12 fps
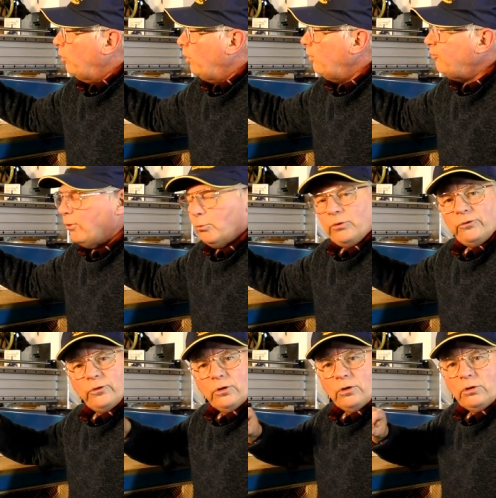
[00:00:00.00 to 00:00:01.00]
if it was
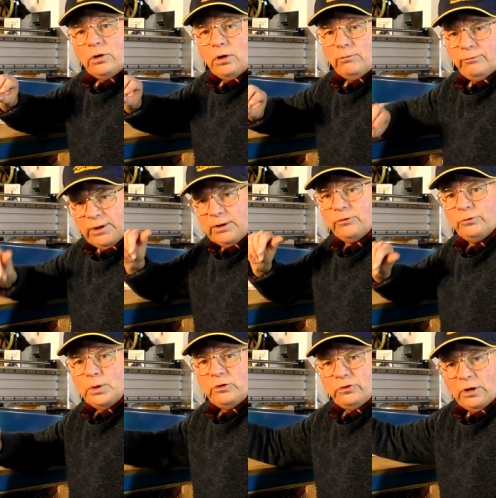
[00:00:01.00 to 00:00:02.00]
a you know flicker
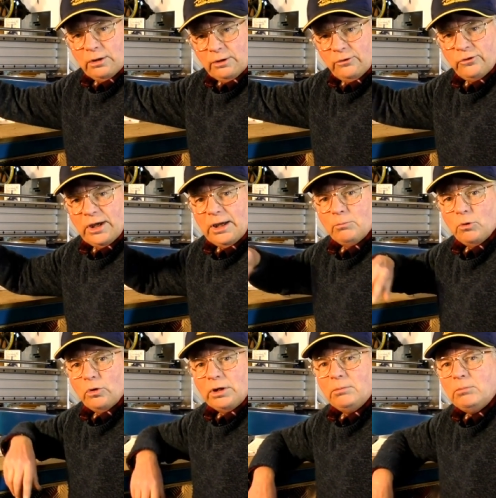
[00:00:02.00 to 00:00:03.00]
switch and this came
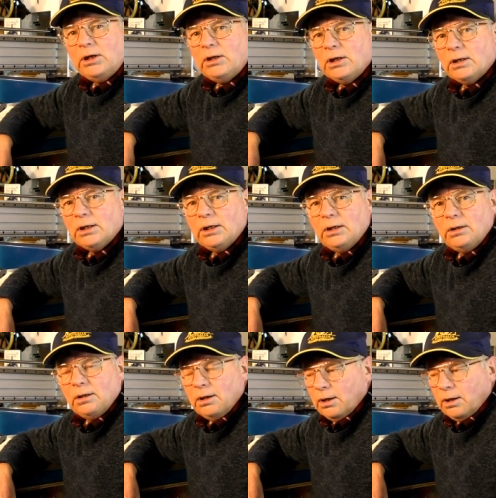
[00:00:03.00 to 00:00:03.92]
on immediately,